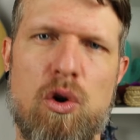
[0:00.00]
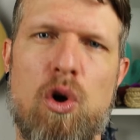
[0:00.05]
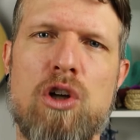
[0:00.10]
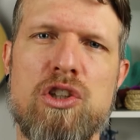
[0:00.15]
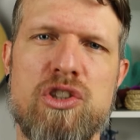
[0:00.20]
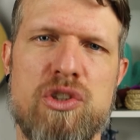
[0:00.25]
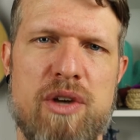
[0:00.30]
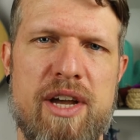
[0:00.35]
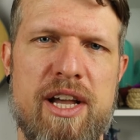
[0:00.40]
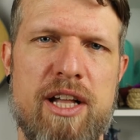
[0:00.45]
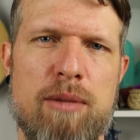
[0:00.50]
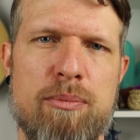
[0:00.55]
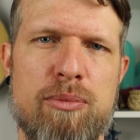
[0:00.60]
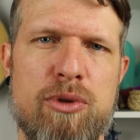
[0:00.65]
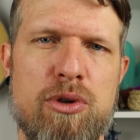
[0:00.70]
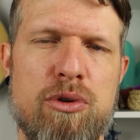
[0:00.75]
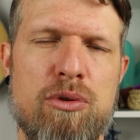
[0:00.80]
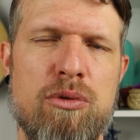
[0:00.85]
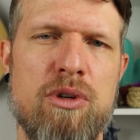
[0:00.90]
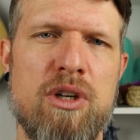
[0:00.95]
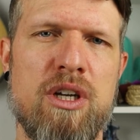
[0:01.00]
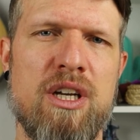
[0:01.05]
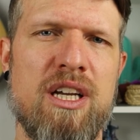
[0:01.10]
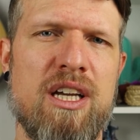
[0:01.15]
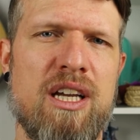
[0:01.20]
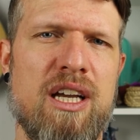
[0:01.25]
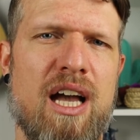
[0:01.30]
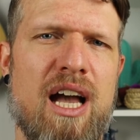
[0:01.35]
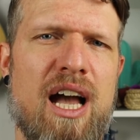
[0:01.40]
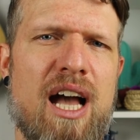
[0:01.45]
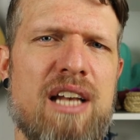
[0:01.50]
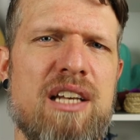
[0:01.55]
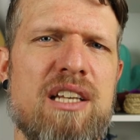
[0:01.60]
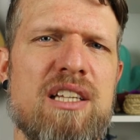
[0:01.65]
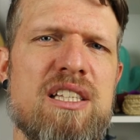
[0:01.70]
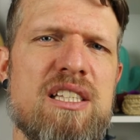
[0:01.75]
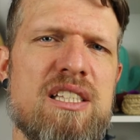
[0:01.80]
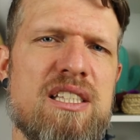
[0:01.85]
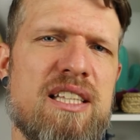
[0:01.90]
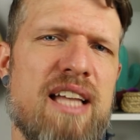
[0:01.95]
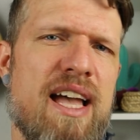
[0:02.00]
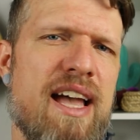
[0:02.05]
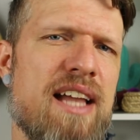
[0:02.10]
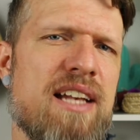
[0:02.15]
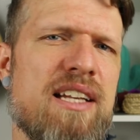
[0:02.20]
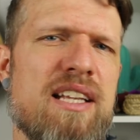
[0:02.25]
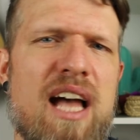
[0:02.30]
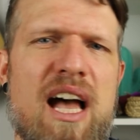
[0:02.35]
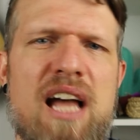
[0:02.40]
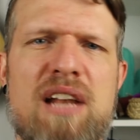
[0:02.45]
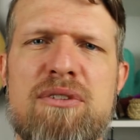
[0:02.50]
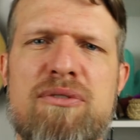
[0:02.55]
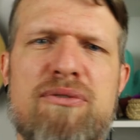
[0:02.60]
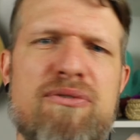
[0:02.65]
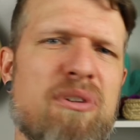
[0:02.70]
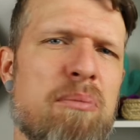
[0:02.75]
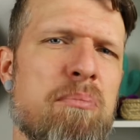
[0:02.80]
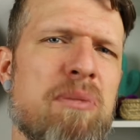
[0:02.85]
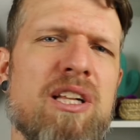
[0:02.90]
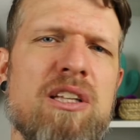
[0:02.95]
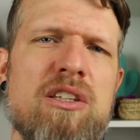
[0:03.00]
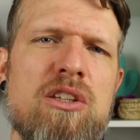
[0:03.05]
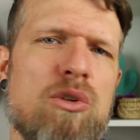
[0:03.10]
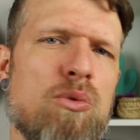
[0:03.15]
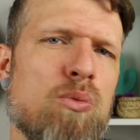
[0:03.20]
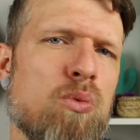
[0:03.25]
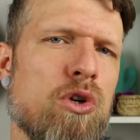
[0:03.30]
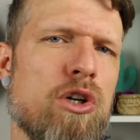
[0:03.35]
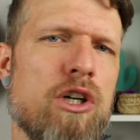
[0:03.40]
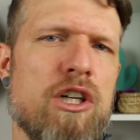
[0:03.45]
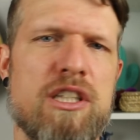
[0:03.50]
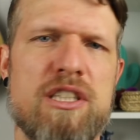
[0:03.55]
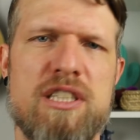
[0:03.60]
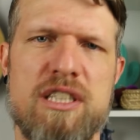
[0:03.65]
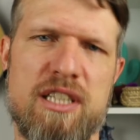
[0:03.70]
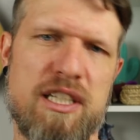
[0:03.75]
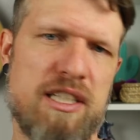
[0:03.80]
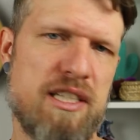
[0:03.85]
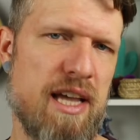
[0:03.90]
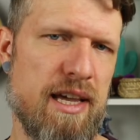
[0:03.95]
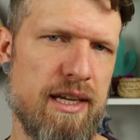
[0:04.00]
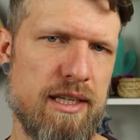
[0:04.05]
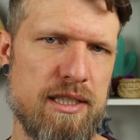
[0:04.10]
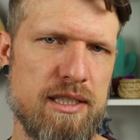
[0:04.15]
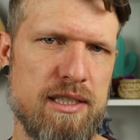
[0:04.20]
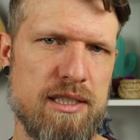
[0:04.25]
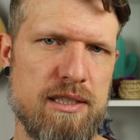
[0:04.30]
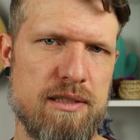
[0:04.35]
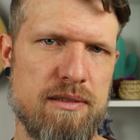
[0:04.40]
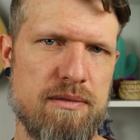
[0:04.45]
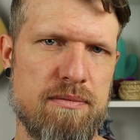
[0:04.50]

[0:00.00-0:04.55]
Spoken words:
also help you understand unfamiliar words in a text.